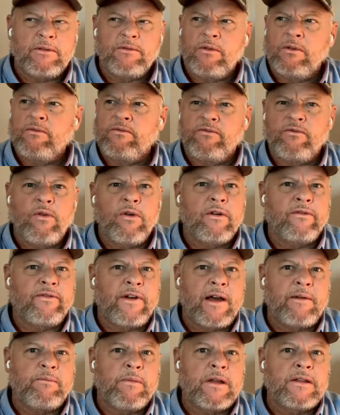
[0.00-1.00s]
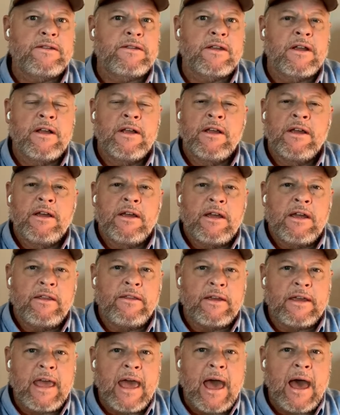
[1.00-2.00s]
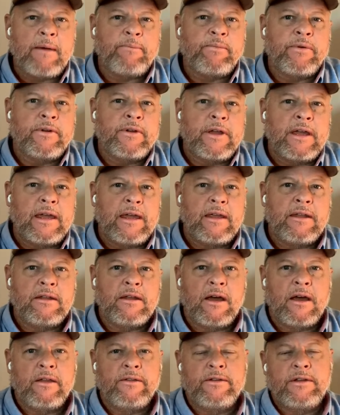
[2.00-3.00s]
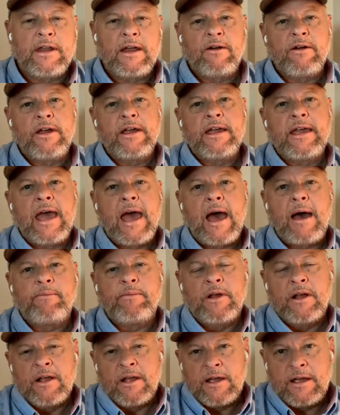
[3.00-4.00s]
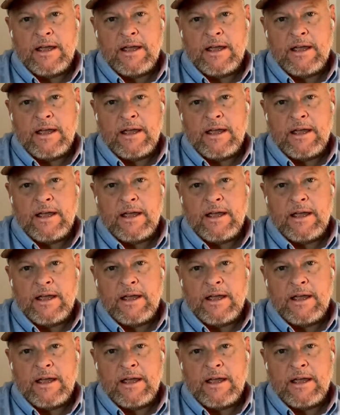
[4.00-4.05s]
months, oh, four or five months in the Gap and uh, the Darien Gap.